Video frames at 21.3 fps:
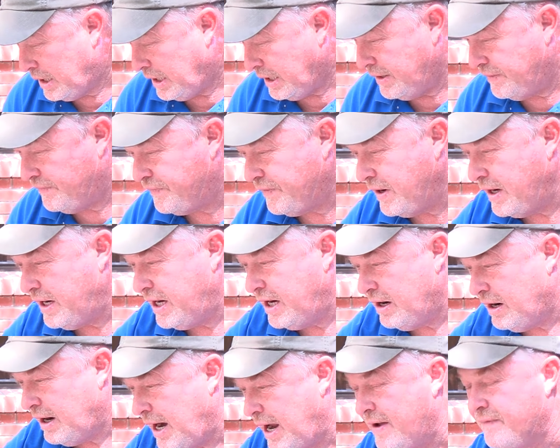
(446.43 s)
In the front
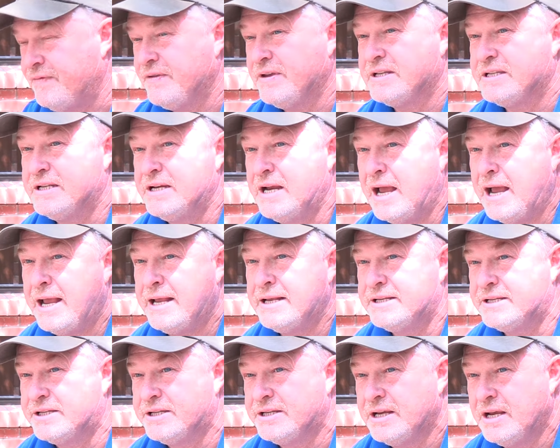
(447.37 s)
here I have this
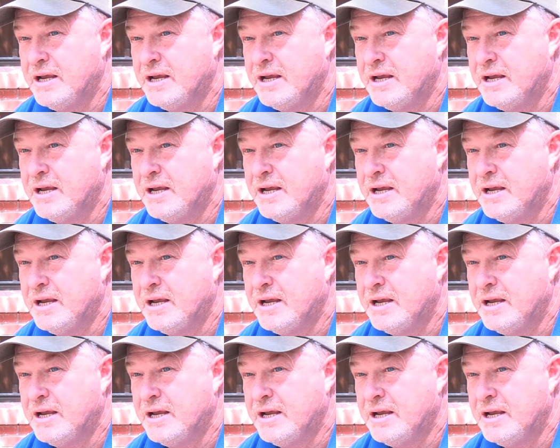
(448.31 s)
nice